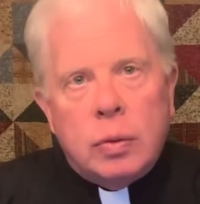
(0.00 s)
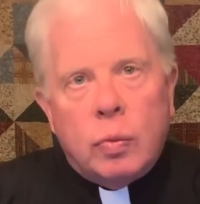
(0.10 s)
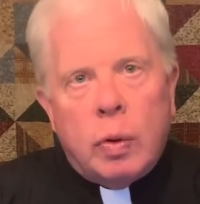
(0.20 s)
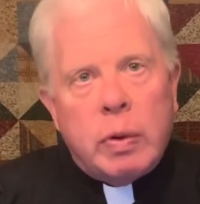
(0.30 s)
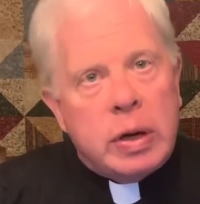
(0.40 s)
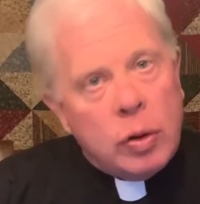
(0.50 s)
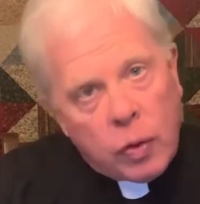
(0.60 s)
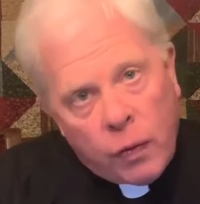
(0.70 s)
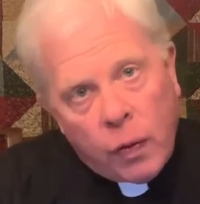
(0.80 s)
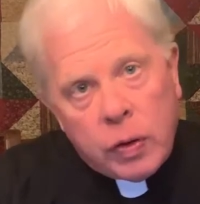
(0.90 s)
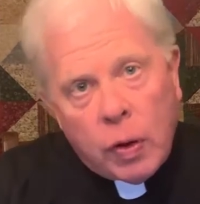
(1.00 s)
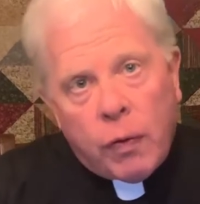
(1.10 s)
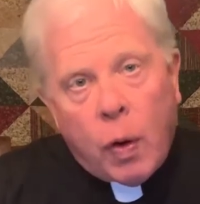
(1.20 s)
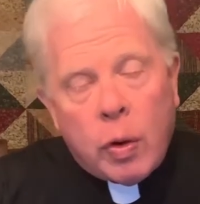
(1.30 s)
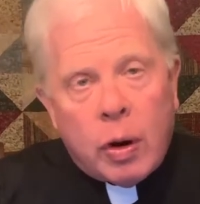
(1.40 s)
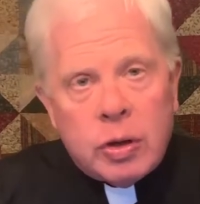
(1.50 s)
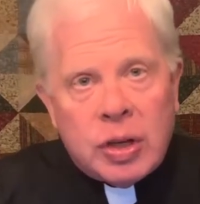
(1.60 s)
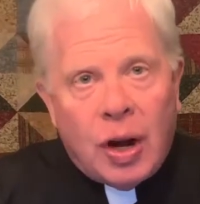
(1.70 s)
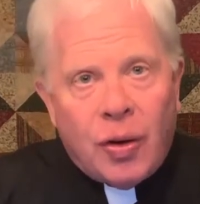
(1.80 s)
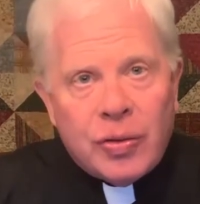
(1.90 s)
When we devote
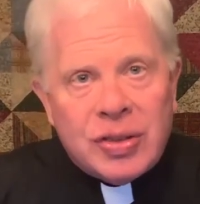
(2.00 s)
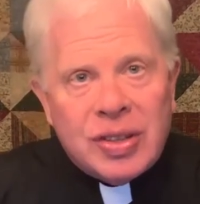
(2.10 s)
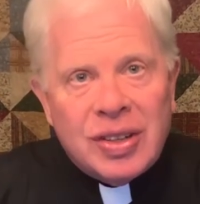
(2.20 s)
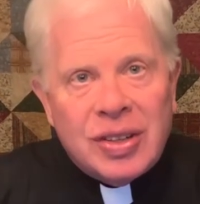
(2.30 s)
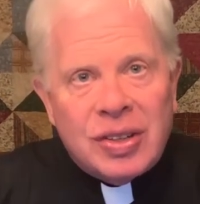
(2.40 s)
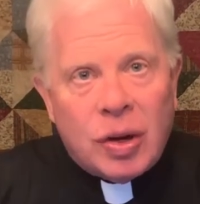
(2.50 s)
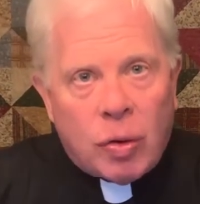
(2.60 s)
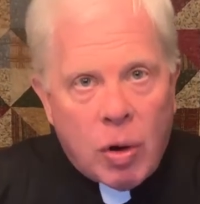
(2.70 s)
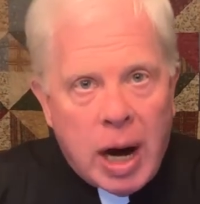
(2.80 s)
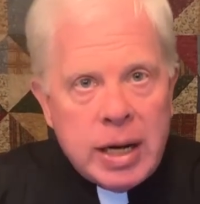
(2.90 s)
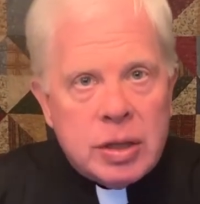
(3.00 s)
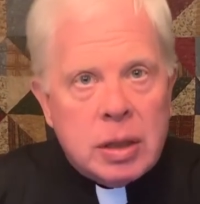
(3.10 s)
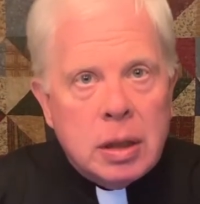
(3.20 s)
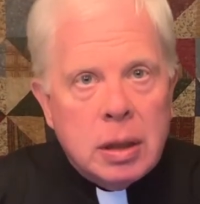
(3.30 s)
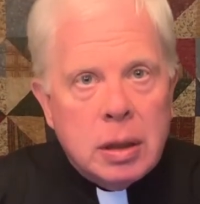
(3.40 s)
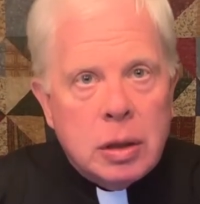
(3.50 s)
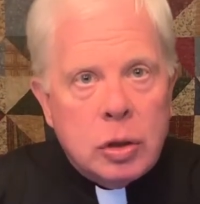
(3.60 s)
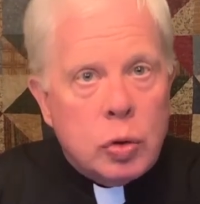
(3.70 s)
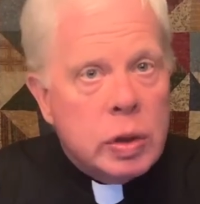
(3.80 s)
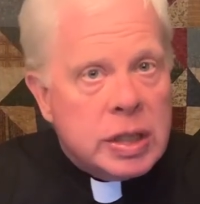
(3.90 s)
ourselves to Christ,
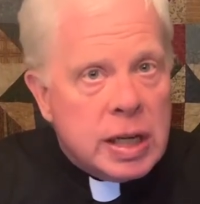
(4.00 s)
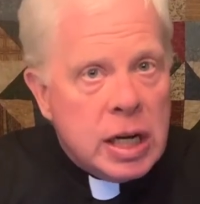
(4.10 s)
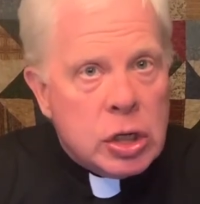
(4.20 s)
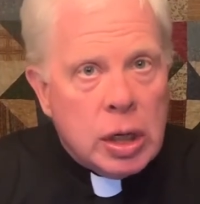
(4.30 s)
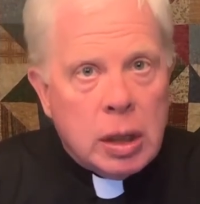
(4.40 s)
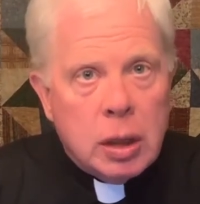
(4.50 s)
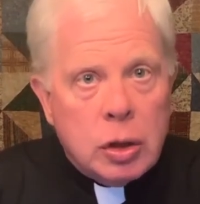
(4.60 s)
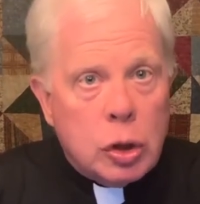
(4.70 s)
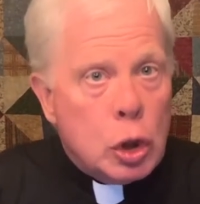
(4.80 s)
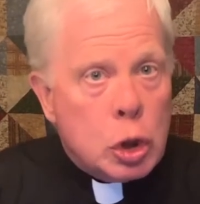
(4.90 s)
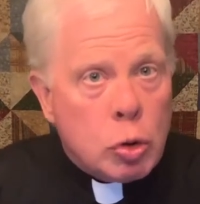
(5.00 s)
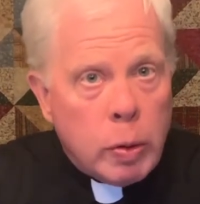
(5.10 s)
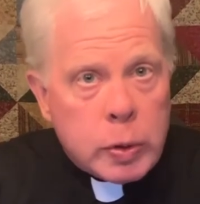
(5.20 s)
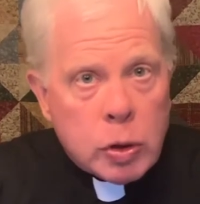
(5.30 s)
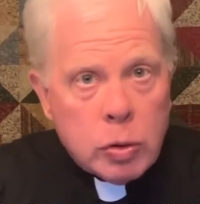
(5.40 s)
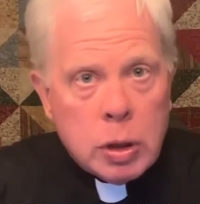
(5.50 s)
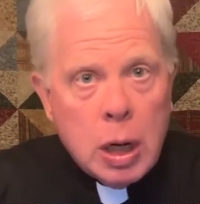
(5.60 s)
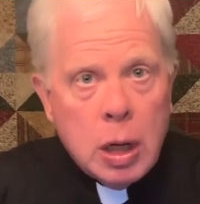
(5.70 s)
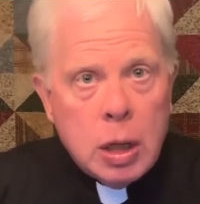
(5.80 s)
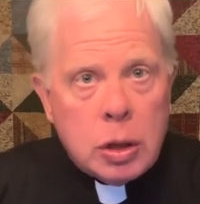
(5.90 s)
to his teaching, to the scriptures,
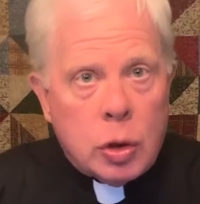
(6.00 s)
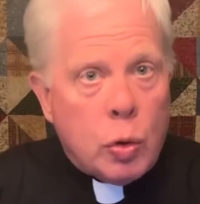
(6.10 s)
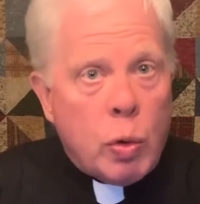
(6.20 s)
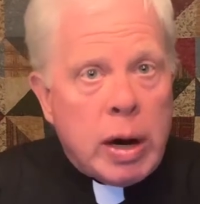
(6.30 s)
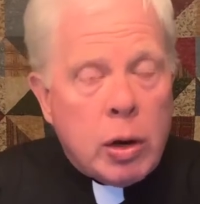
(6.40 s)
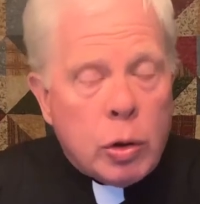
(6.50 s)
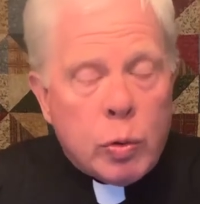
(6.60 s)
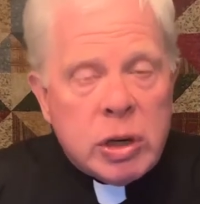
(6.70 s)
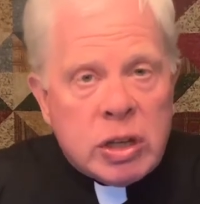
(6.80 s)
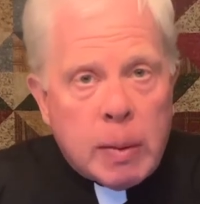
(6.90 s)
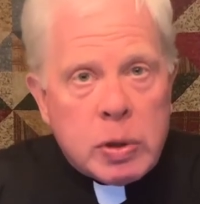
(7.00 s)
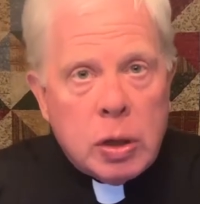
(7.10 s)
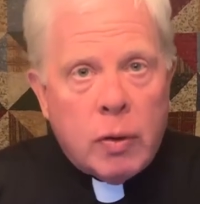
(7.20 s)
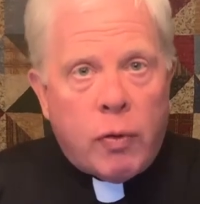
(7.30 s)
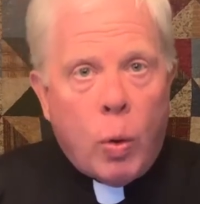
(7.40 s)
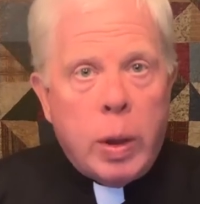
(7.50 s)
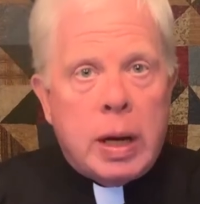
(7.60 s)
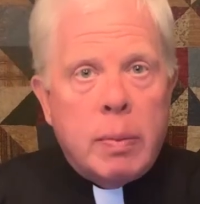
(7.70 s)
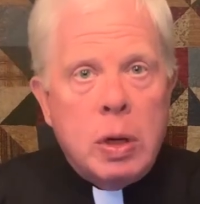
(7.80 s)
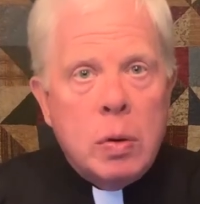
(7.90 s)
to the regular reception of Holy
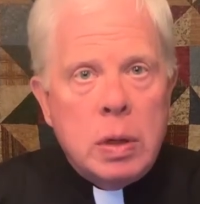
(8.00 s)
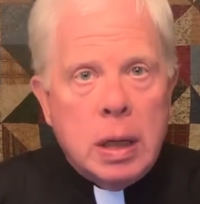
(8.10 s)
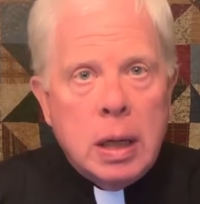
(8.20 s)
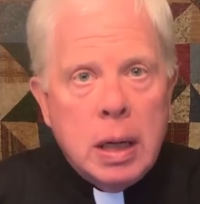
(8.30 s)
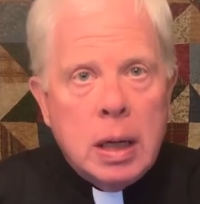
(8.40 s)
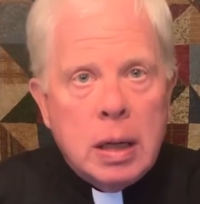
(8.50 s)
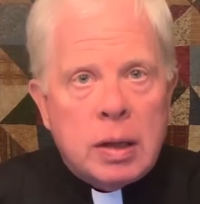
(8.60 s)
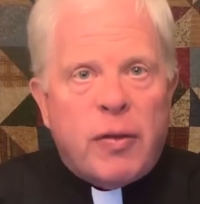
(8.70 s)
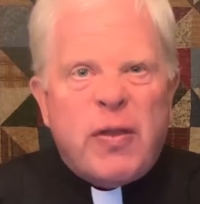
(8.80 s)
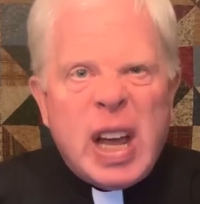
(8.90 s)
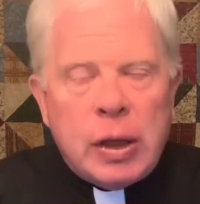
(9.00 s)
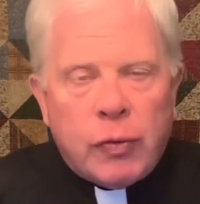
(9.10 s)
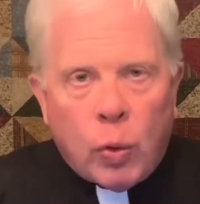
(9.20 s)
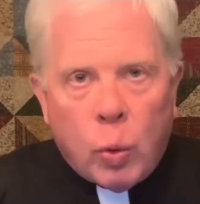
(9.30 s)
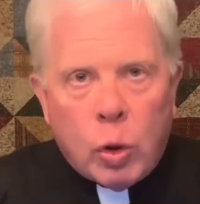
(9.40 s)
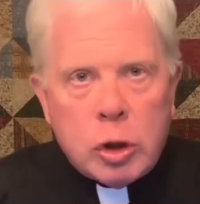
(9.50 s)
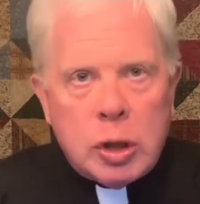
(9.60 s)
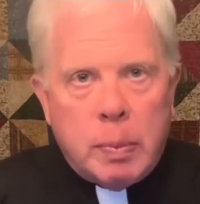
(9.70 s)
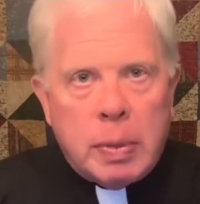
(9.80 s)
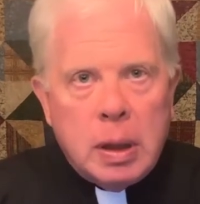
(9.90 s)
Communion, to faithful
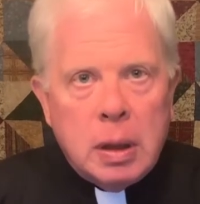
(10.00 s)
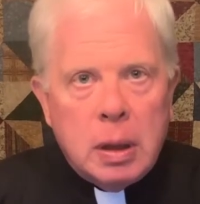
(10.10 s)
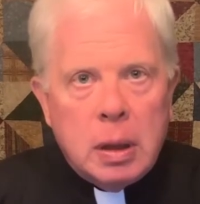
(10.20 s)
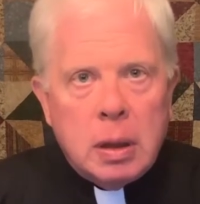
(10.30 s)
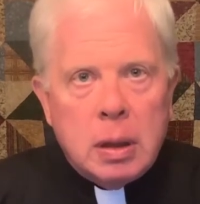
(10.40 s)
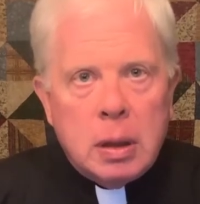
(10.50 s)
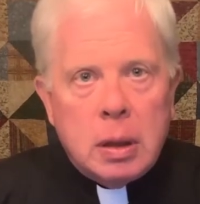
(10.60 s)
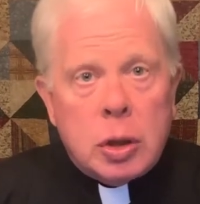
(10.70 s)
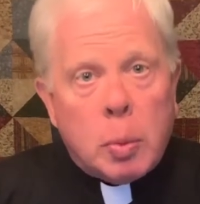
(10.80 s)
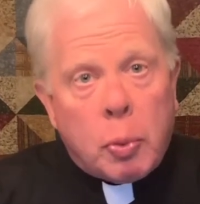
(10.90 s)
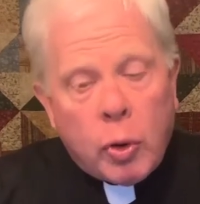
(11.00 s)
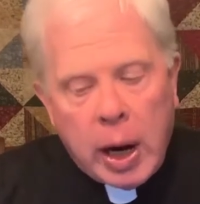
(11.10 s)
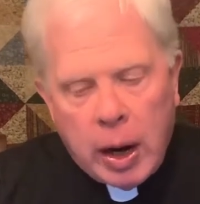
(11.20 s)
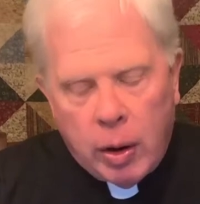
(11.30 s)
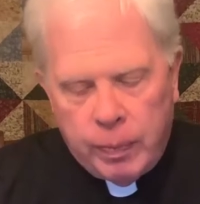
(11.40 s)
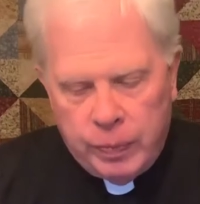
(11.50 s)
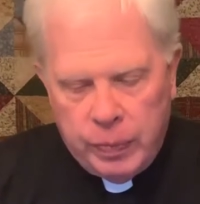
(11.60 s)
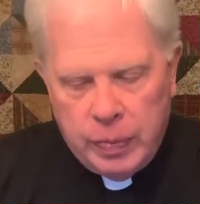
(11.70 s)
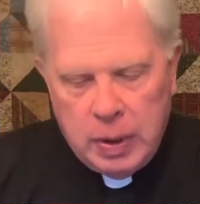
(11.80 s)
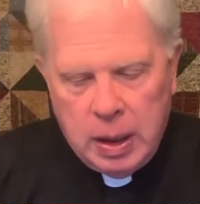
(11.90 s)
worship, to prayer,
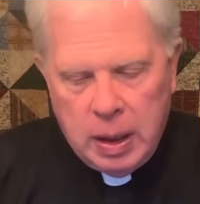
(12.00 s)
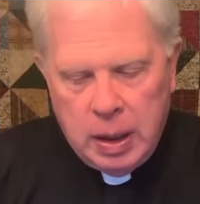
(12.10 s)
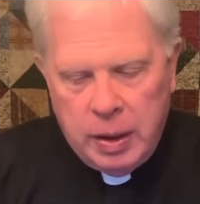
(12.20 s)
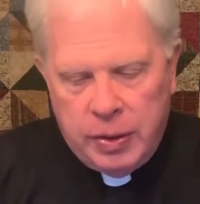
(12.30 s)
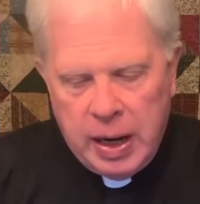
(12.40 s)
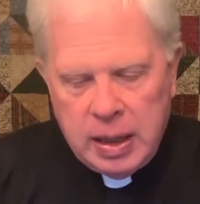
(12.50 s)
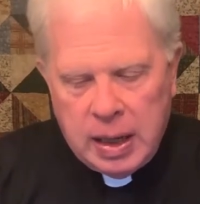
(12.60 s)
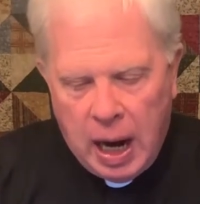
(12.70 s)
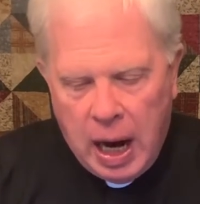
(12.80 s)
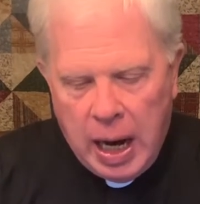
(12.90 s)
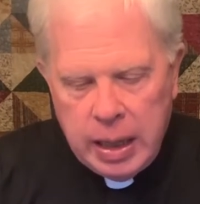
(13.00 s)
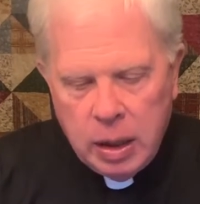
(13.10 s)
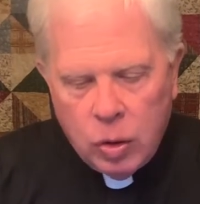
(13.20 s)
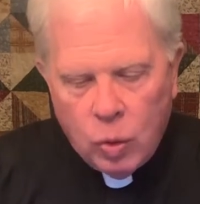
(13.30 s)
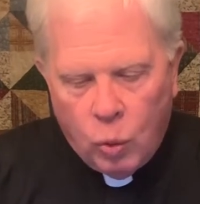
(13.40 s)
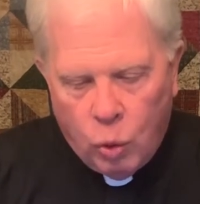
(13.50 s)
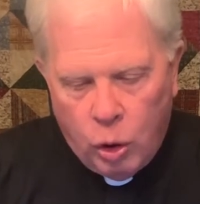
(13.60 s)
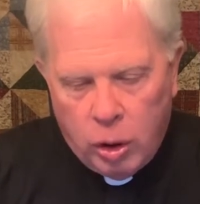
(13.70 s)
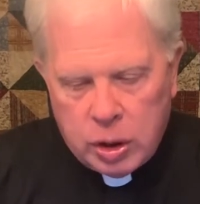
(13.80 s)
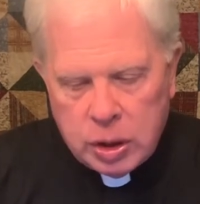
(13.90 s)
then God
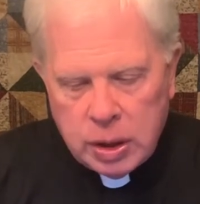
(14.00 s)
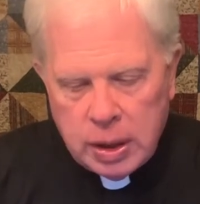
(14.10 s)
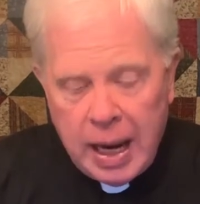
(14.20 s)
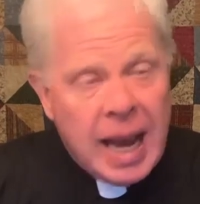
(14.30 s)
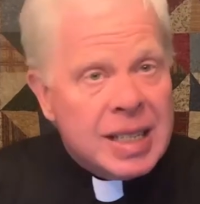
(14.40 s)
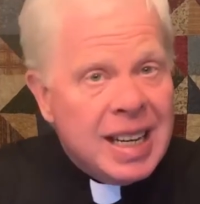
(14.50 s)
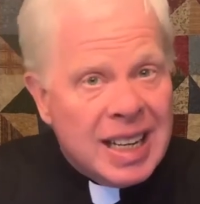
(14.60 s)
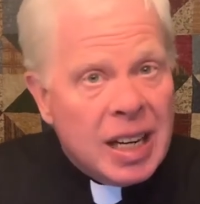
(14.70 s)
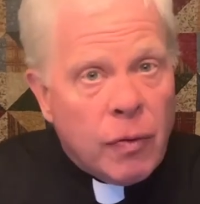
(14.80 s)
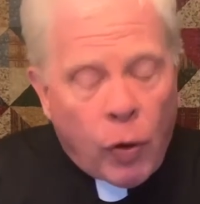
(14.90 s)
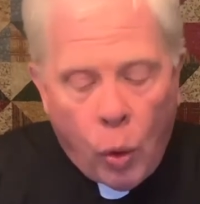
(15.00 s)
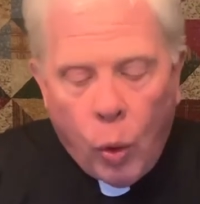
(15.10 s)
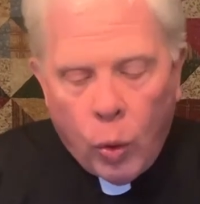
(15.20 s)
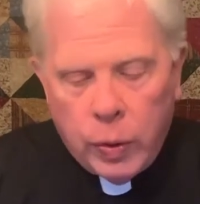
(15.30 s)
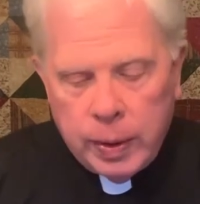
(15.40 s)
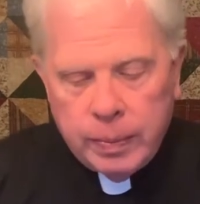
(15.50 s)
works as he did of old,